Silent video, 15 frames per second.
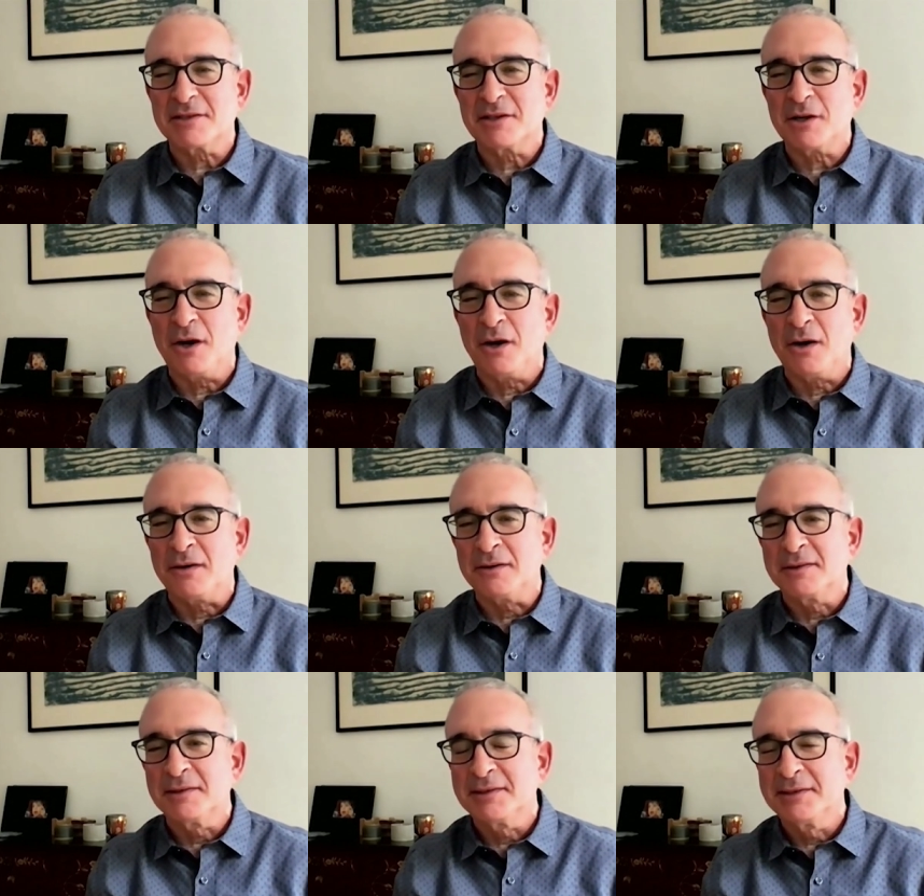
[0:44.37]

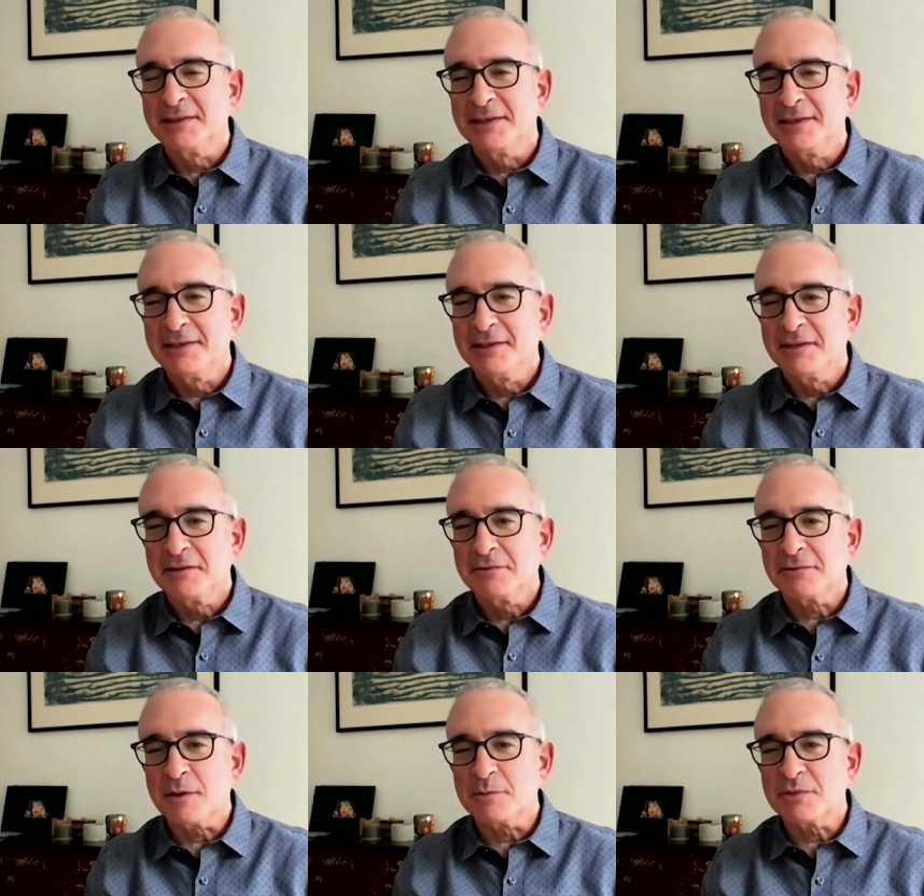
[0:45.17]
call
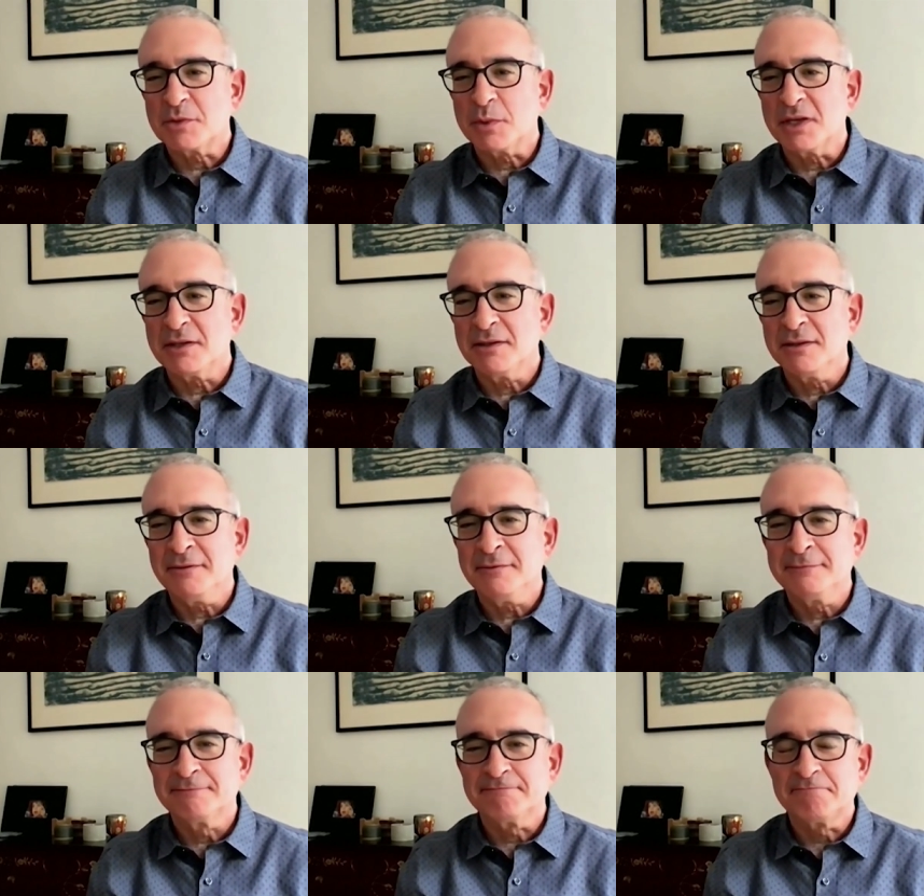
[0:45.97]
from
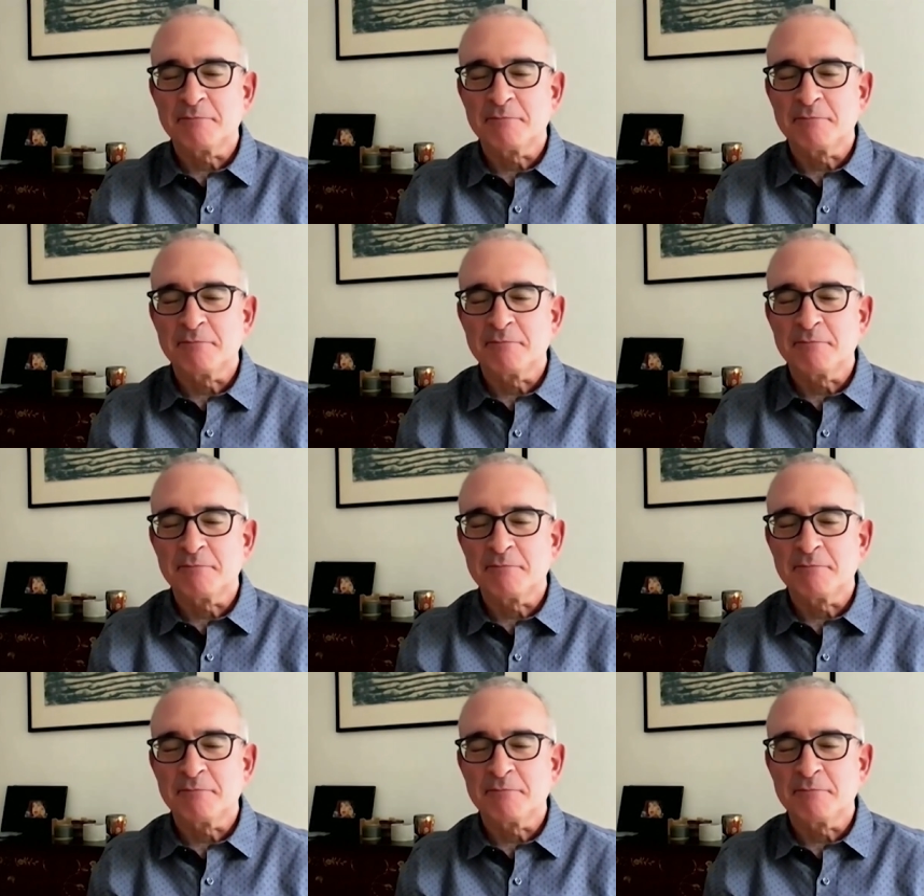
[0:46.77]
Sweden,